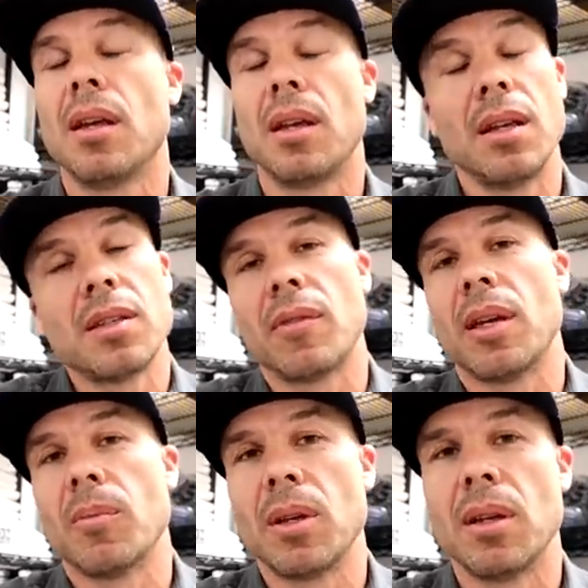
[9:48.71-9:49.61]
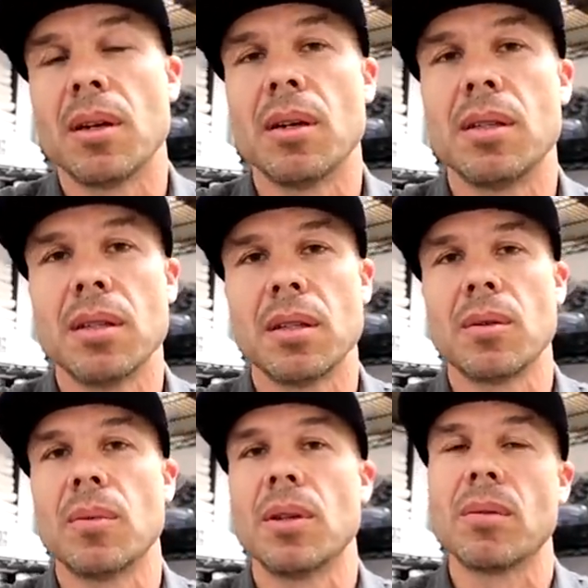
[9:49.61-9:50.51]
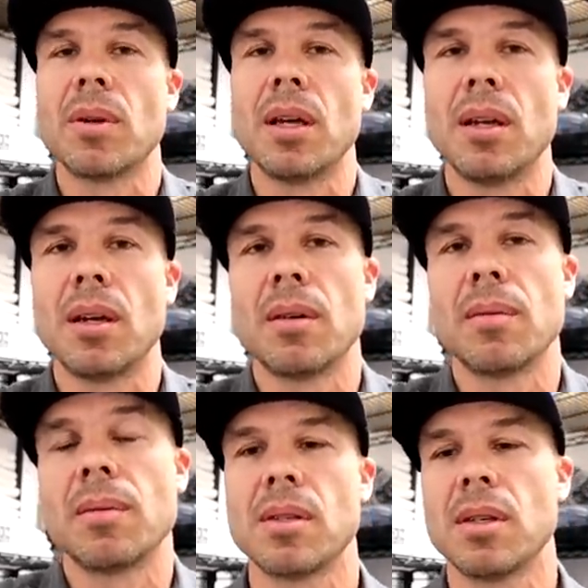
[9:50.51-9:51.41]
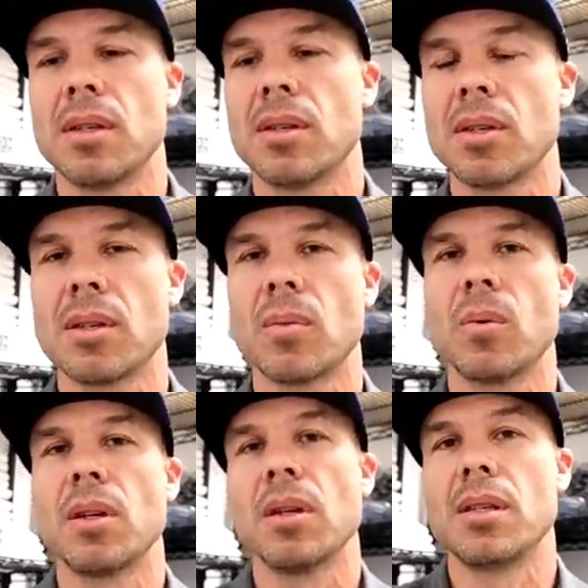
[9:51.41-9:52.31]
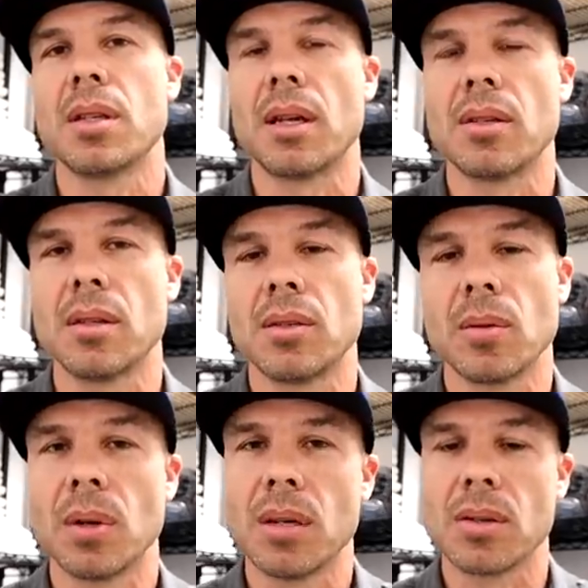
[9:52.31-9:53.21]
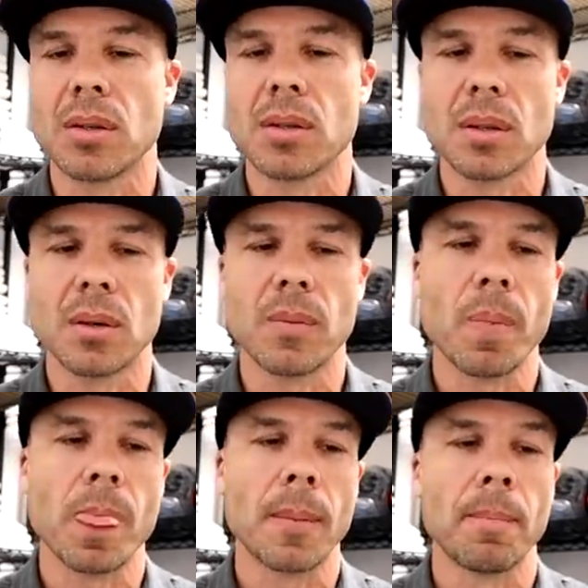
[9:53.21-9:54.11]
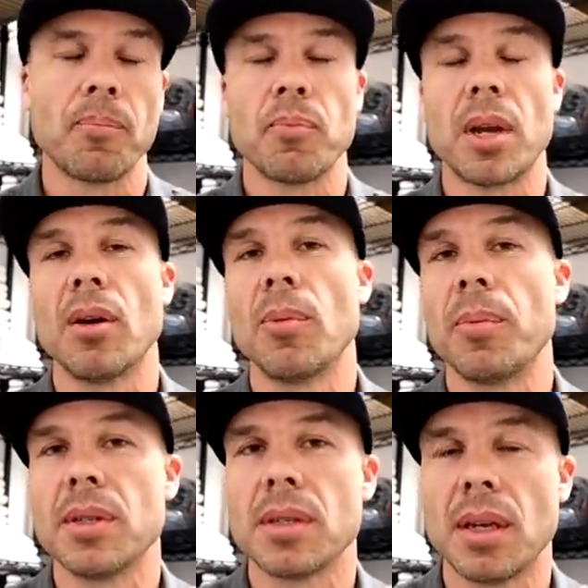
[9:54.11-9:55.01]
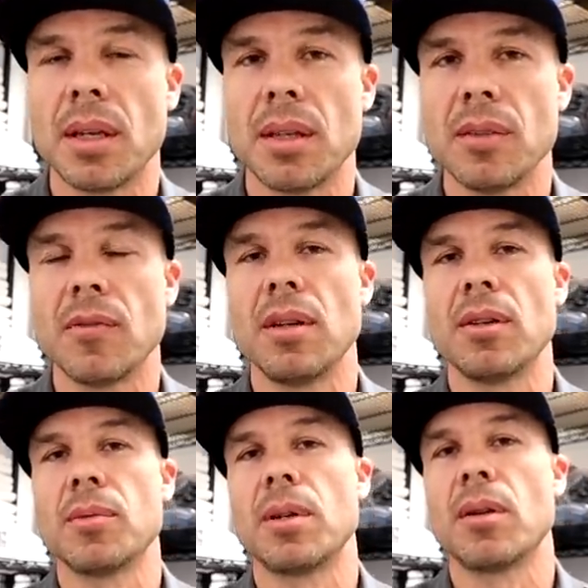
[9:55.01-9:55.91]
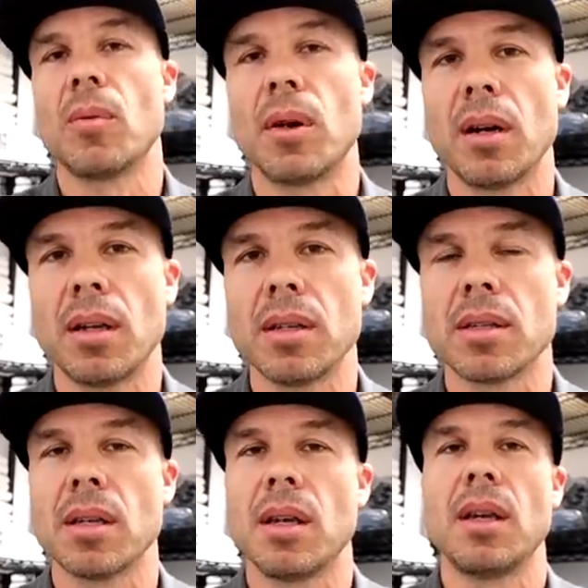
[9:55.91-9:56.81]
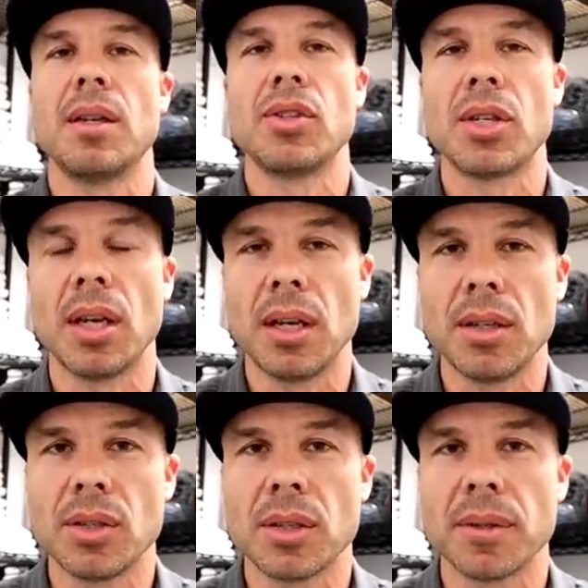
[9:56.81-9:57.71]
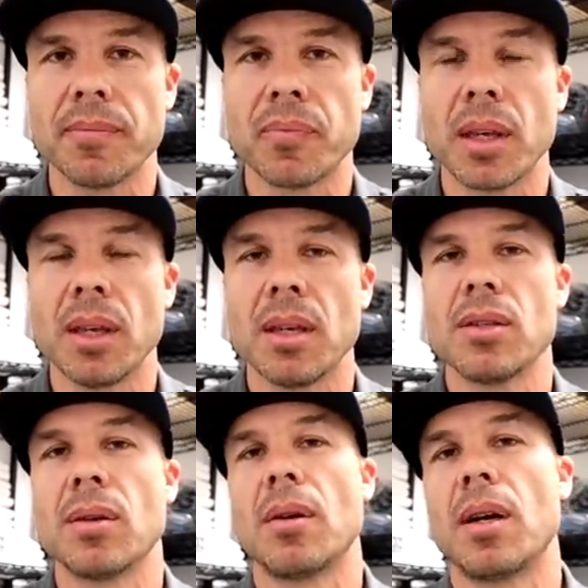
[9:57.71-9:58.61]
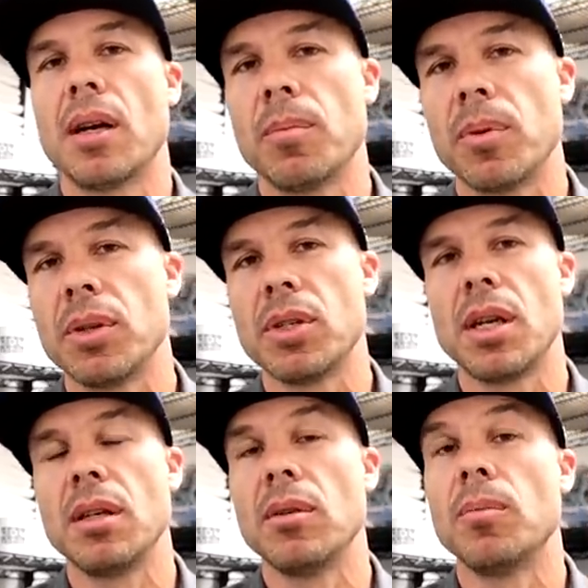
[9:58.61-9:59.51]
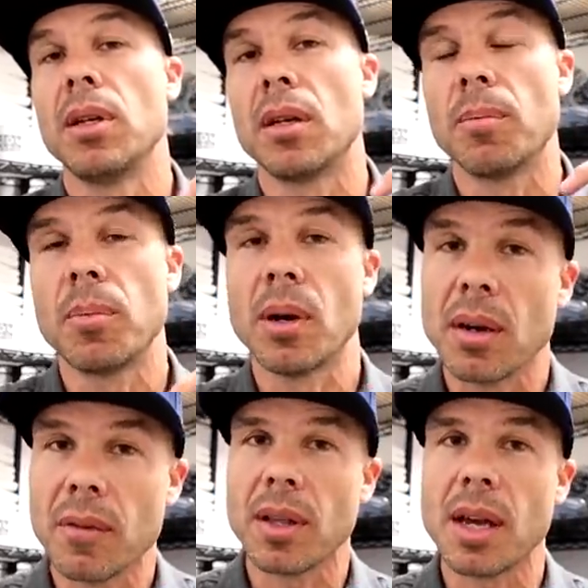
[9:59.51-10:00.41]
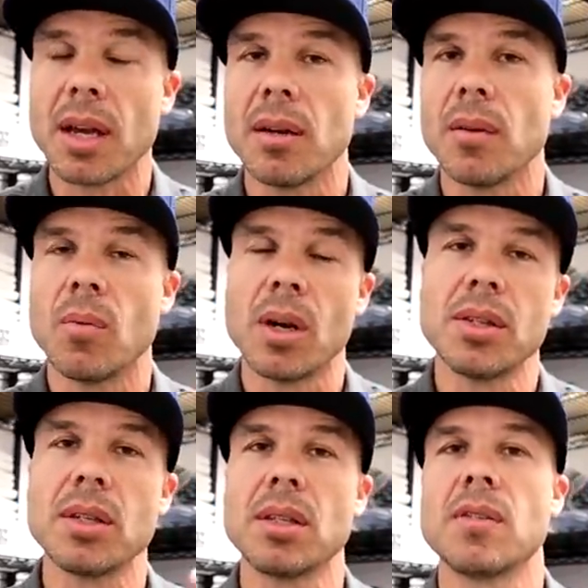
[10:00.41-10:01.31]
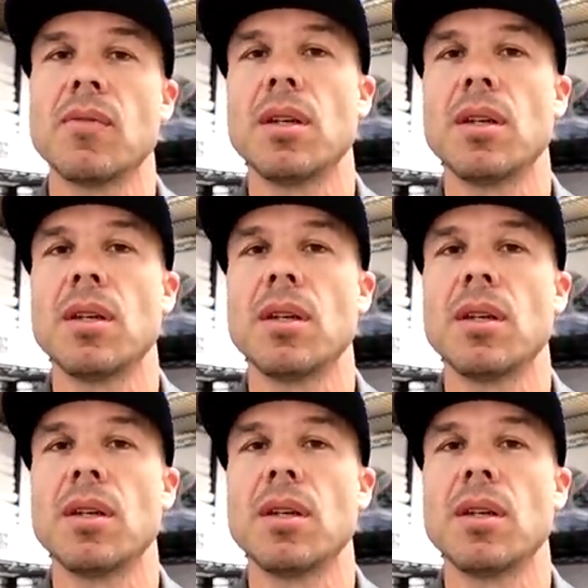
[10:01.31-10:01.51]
and his family are dealing with right now. It's, it's just a really sad situation. So my hope is that these videos bring awareness and change. So I appreciate you being a part of that and watching this